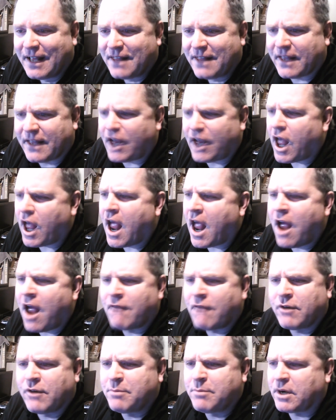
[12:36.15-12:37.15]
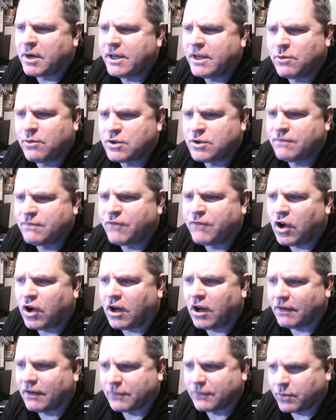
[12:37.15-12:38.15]
that everybody was
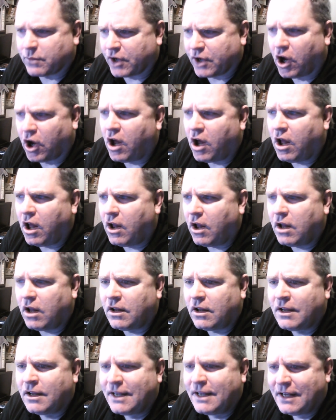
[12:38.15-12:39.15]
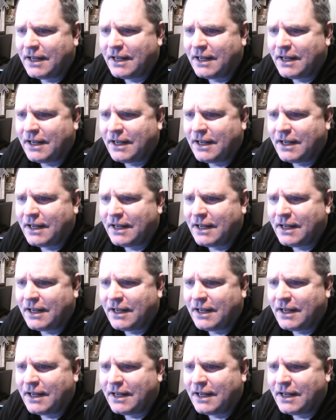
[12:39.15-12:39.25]
involved, and we all